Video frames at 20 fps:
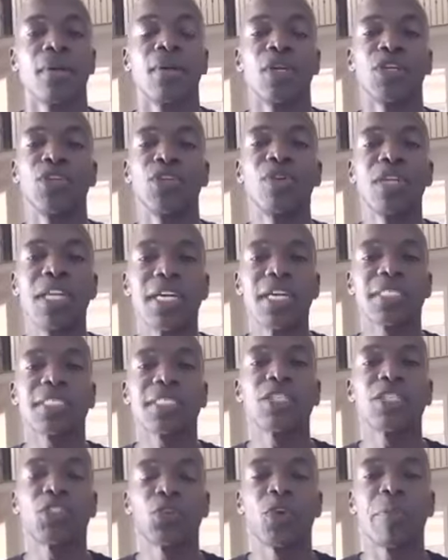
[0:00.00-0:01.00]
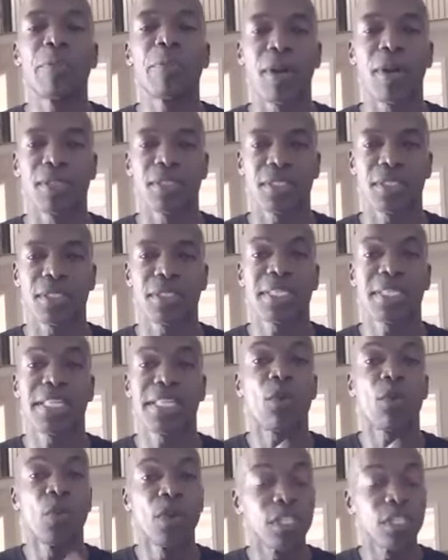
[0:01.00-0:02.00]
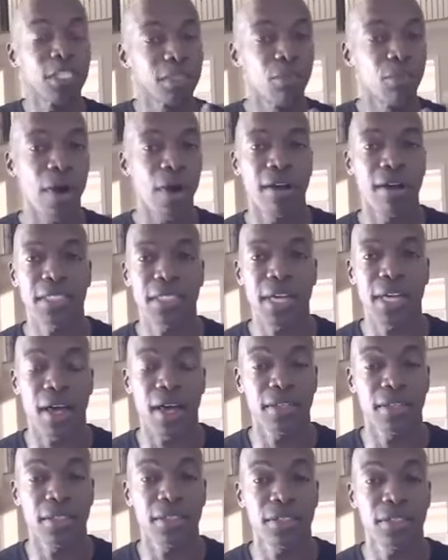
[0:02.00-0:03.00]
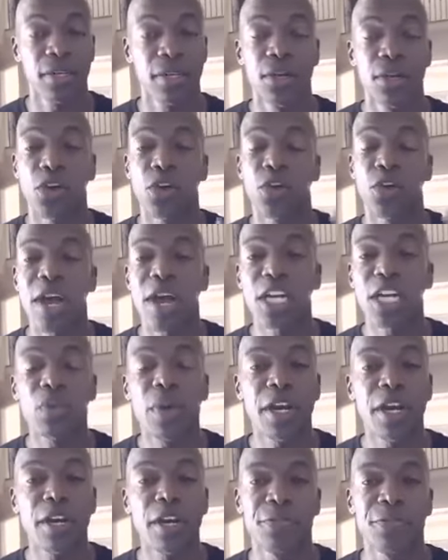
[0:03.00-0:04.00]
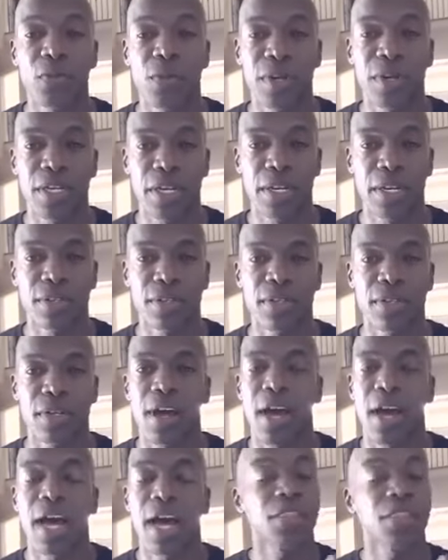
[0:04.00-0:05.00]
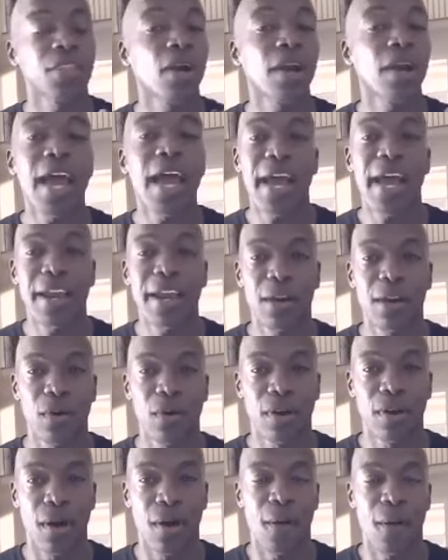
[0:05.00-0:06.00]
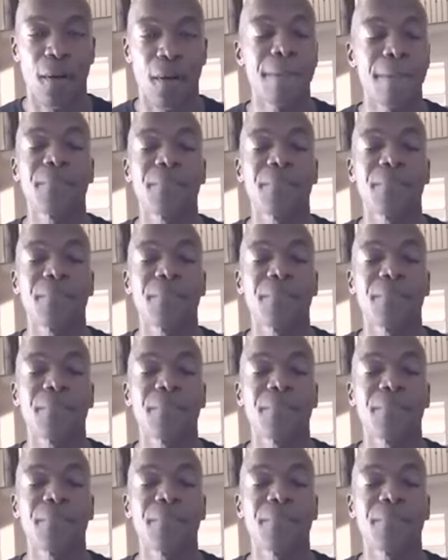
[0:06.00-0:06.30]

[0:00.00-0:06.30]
You listening to a person that went to Morehouse College, graduated in 4 years. I thought I had it going on.